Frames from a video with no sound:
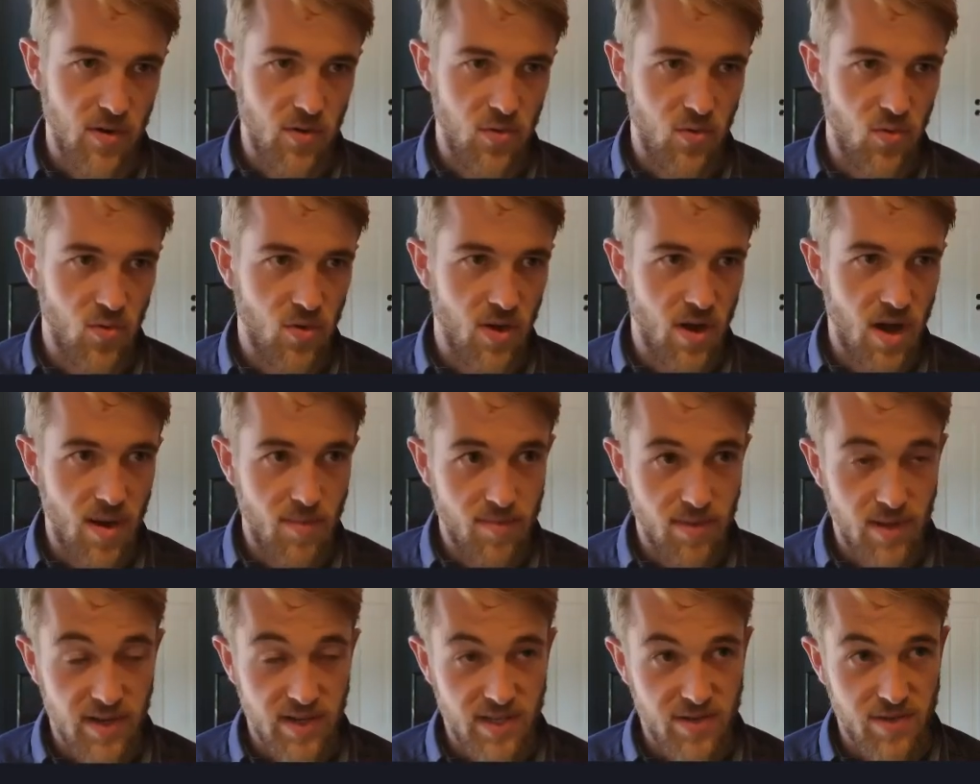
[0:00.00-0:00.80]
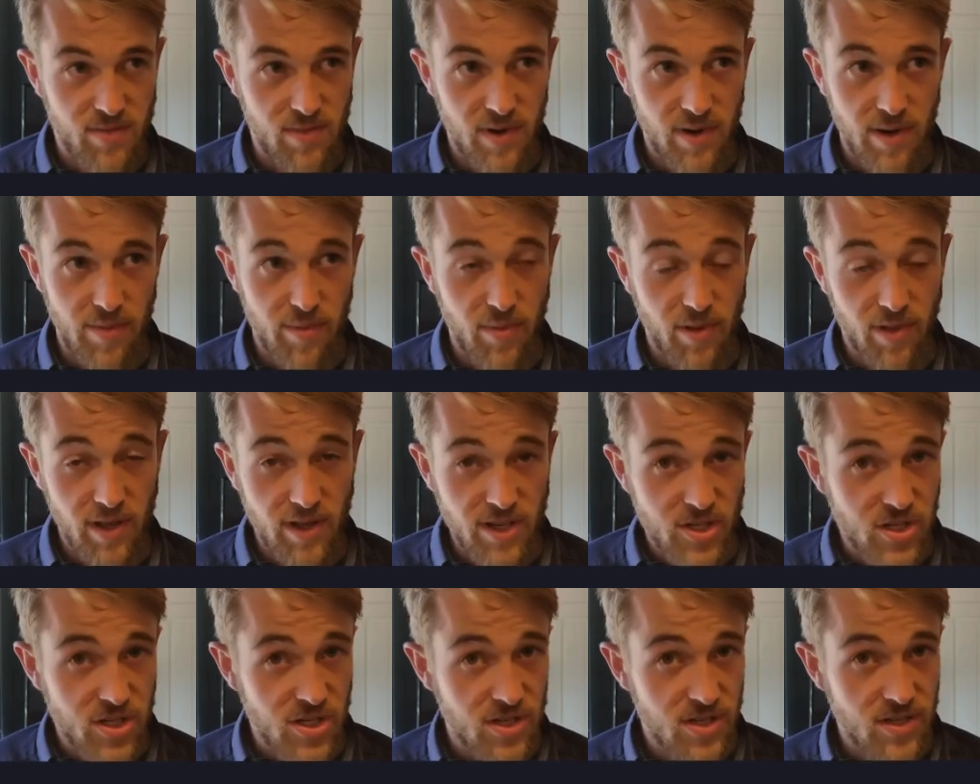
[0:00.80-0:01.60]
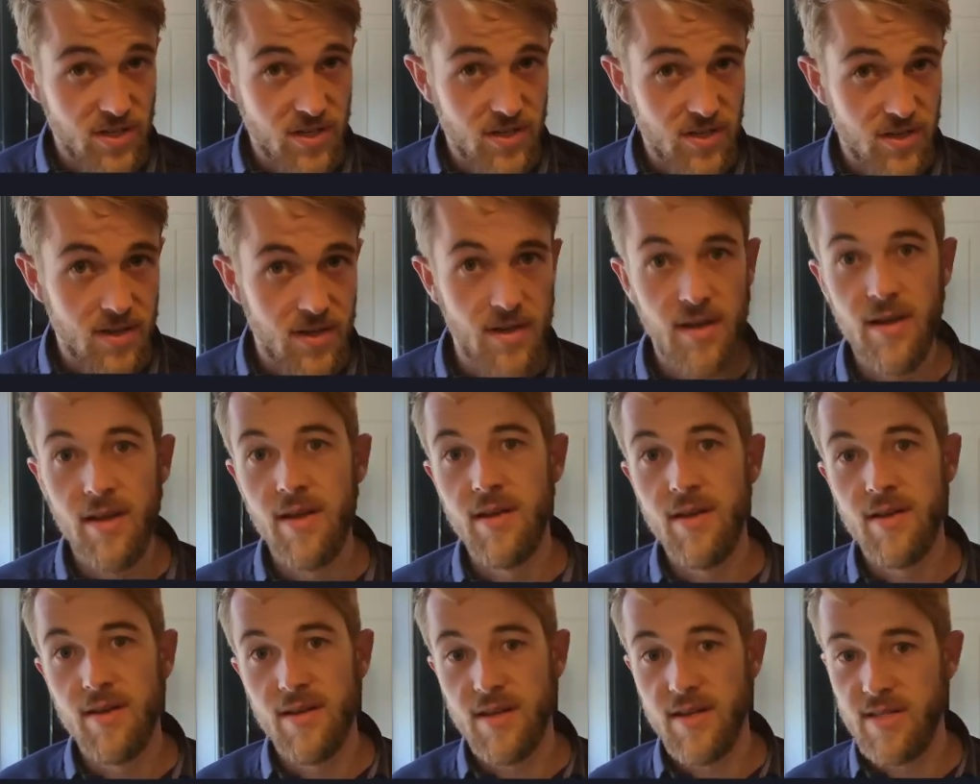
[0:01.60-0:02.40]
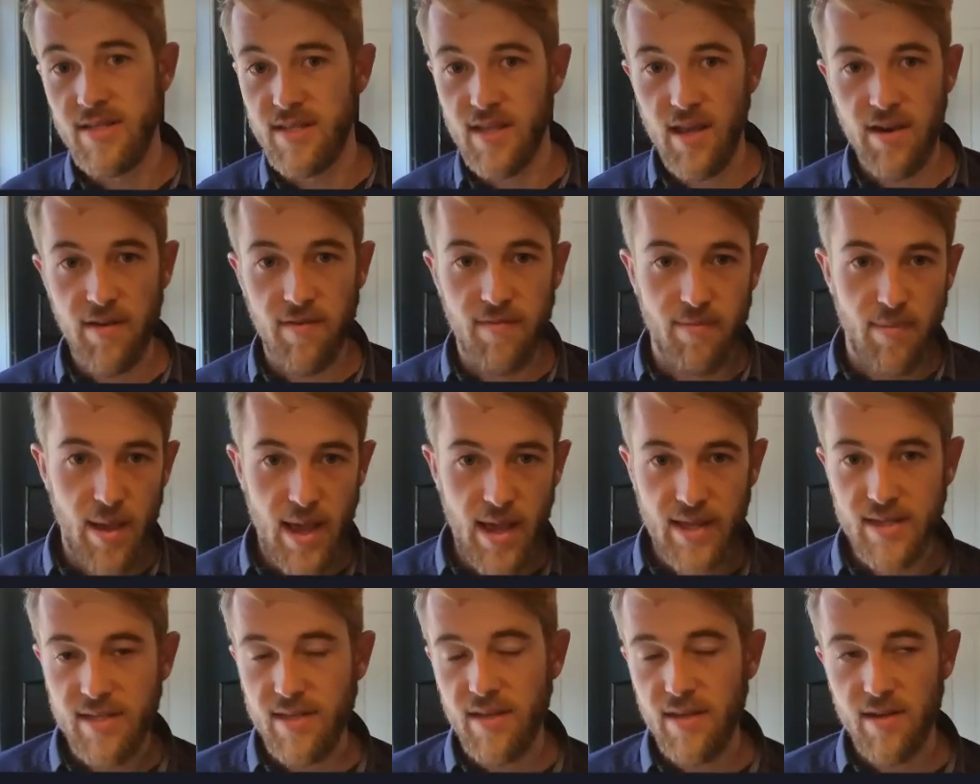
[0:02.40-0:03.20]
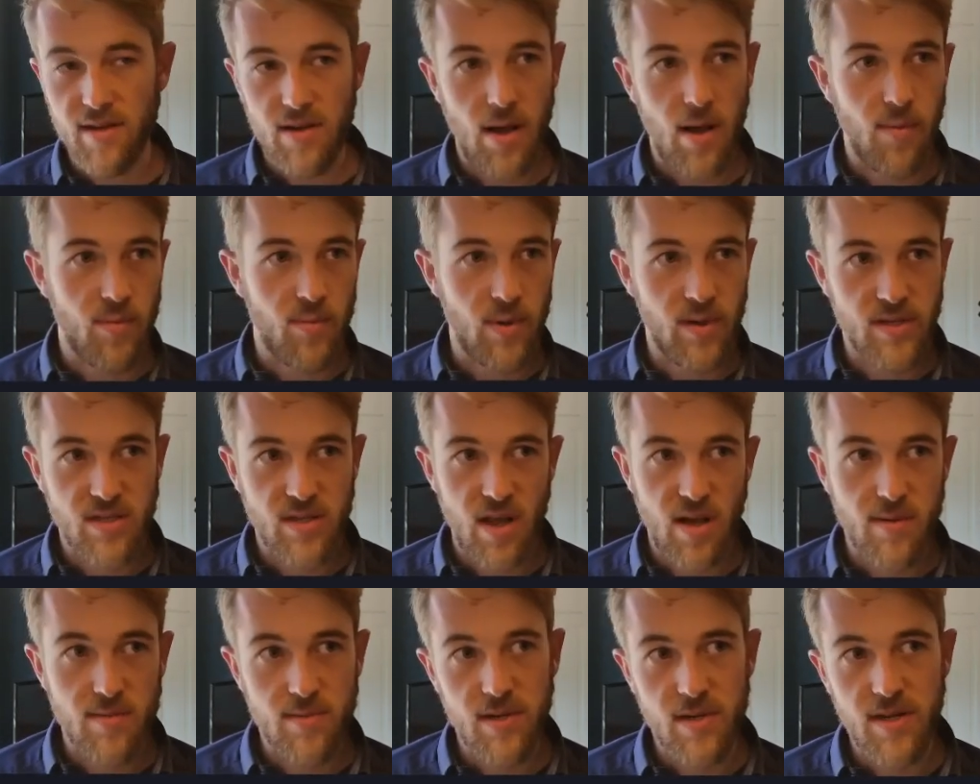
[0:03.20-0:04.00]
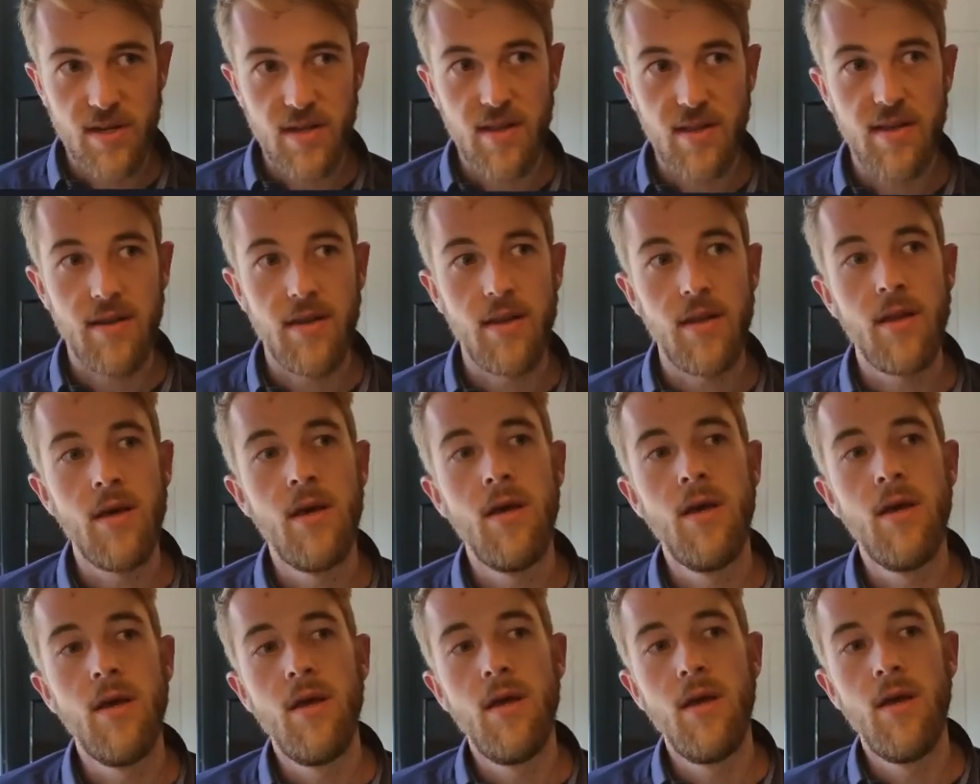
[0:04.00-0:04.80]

We can do complex manipulations instead of passing a complex object in.